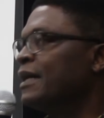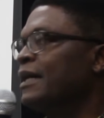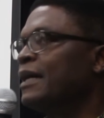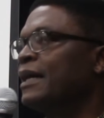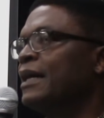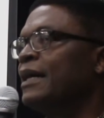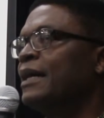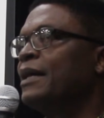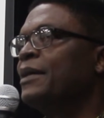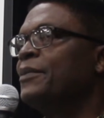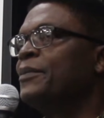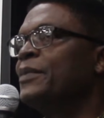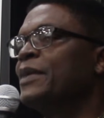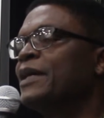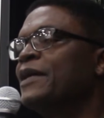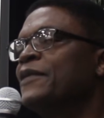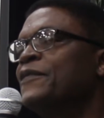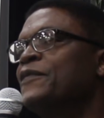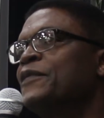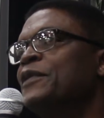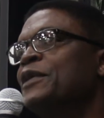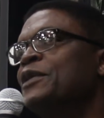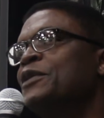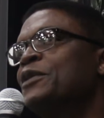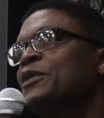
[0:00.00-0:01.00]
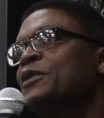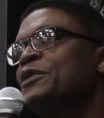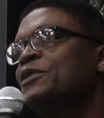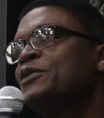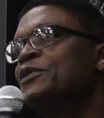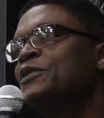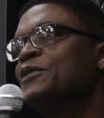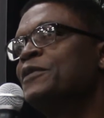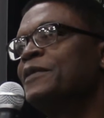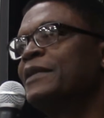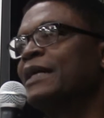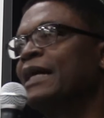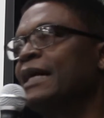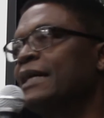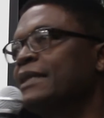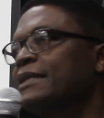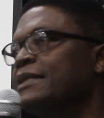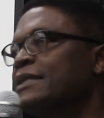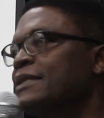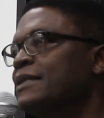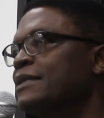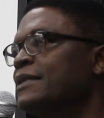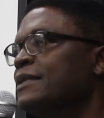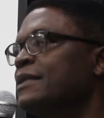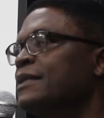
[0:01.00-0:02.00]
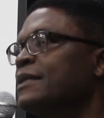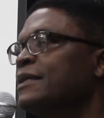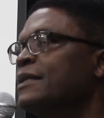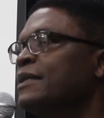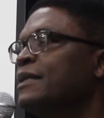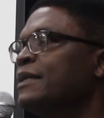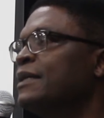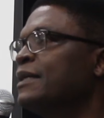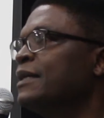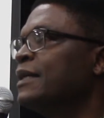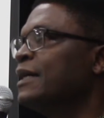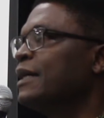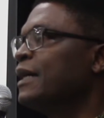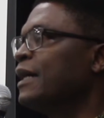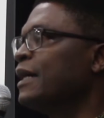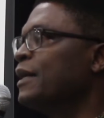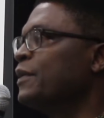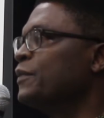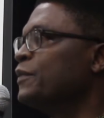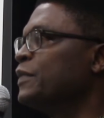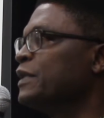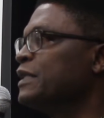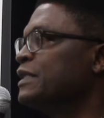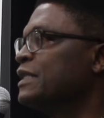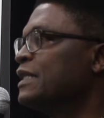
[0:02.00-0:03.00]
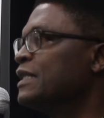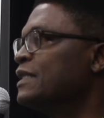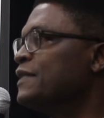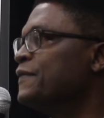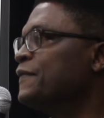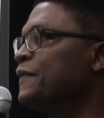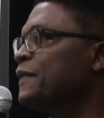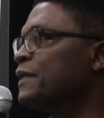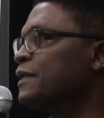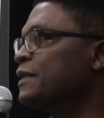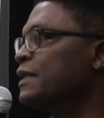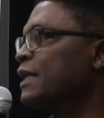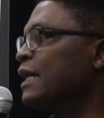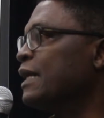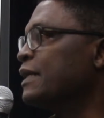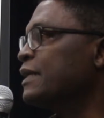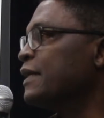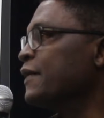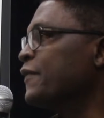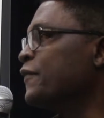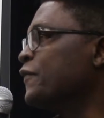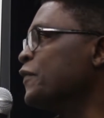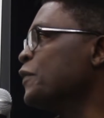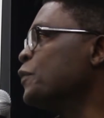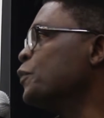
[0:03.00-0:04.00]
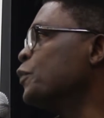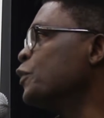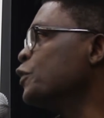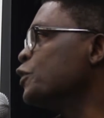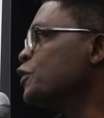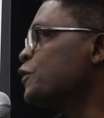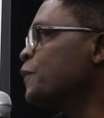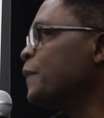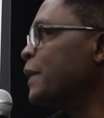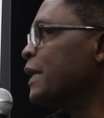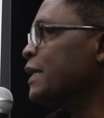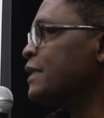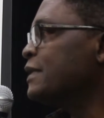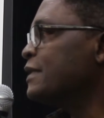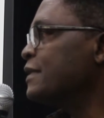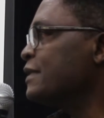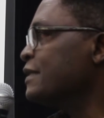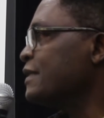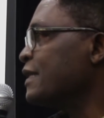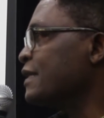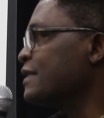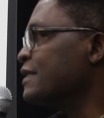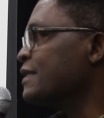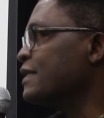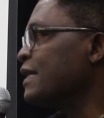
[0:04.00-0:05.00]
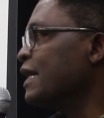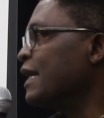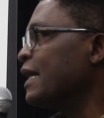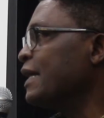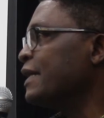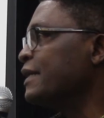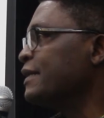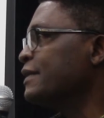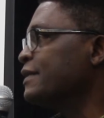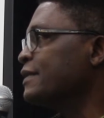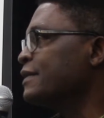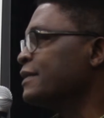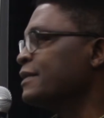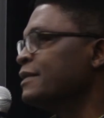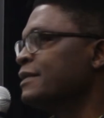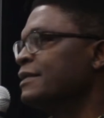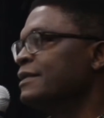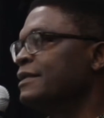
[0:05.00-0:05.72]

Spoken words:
If we don't do that, we just feel that if we push parties aside,